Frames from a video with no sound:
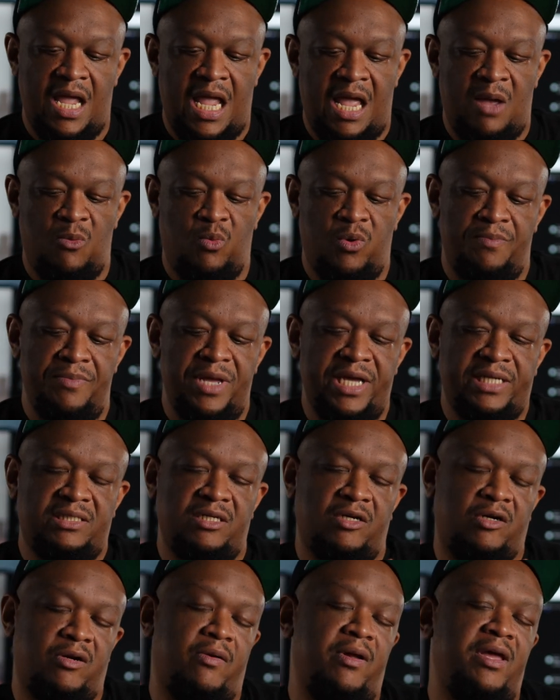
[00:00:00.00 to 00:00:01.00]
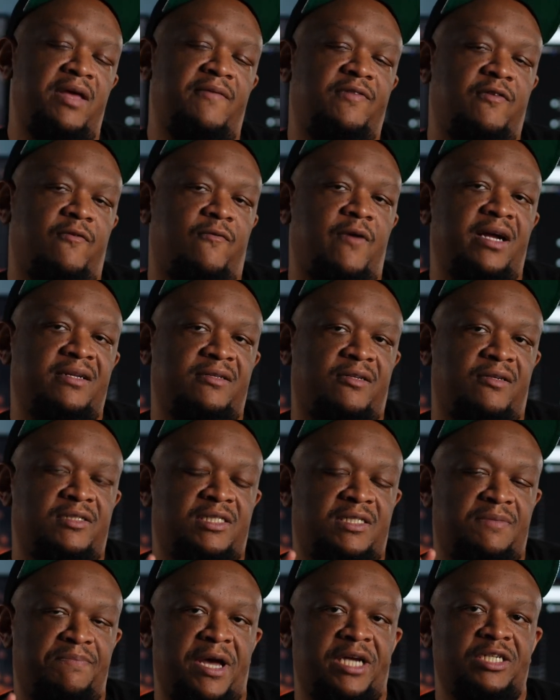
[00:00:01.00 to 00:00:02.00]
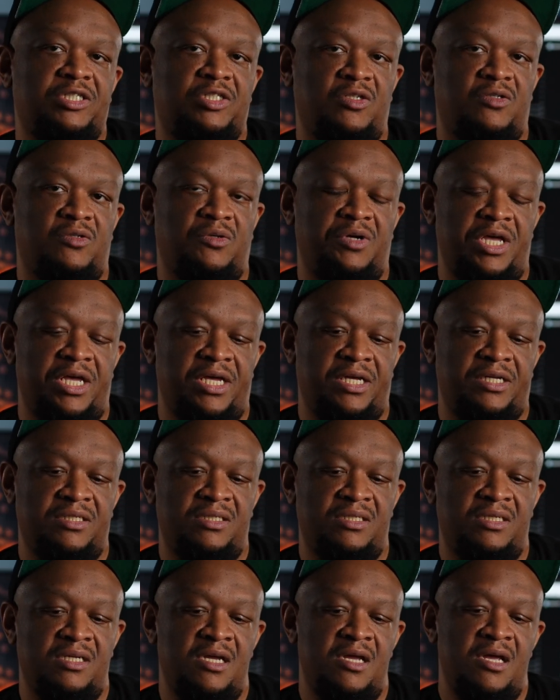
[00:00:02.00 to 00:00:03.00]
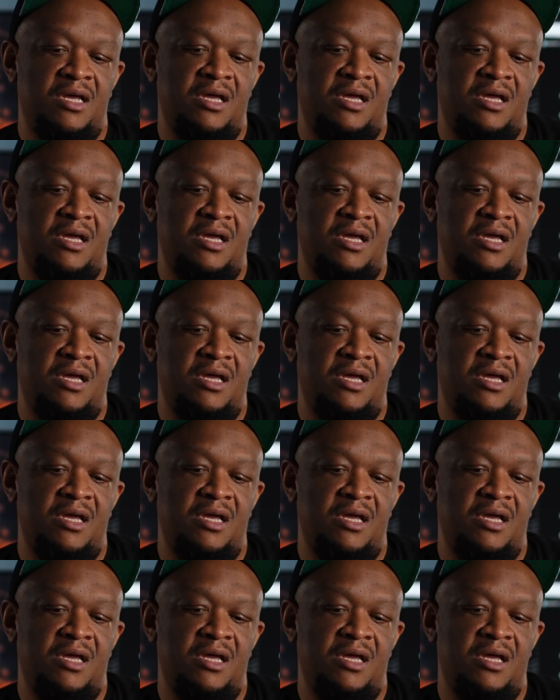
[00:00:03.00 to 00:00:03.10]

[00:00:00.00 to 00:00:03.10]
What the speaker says: And what makes a creative director special is